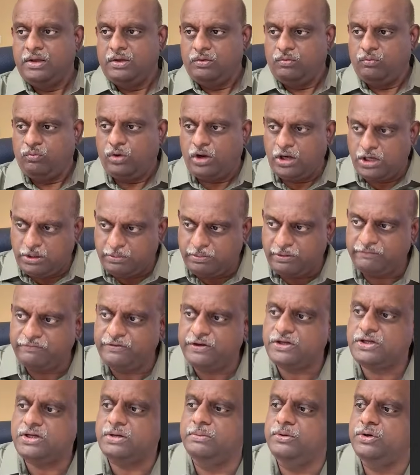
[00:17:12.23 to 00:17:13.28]
Volume of
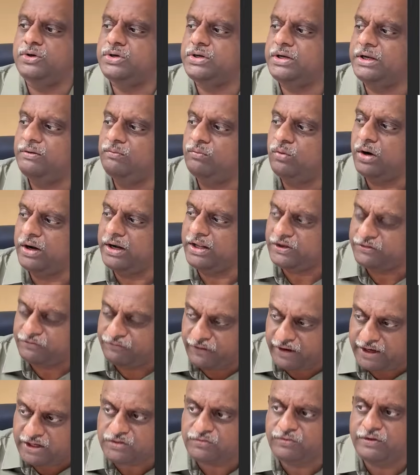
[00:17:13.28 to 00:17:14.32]
distribution, what is
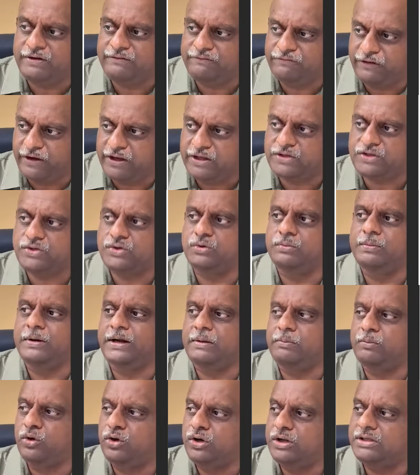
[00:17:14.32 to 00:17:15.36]
phase 1, phase 2
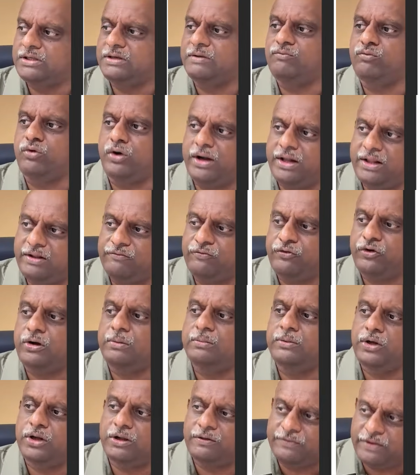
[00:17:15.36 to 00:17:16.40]
metabolism, what is the
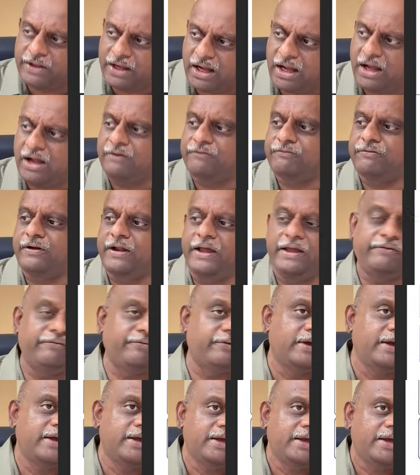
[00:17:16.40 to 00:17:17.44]
formula of the half-life,
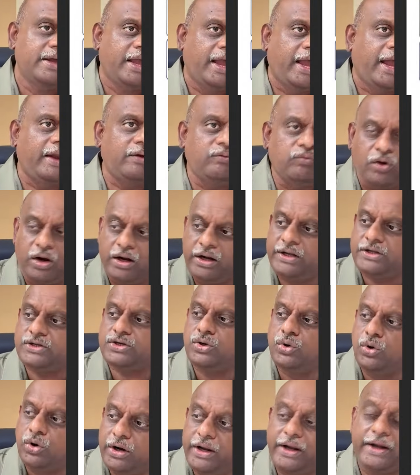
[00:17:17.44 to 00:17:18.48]
and what is
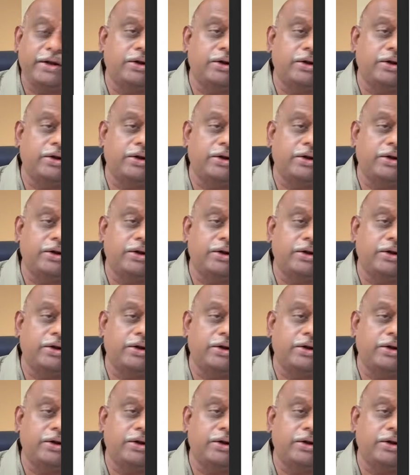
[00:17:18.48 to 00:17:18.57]
loading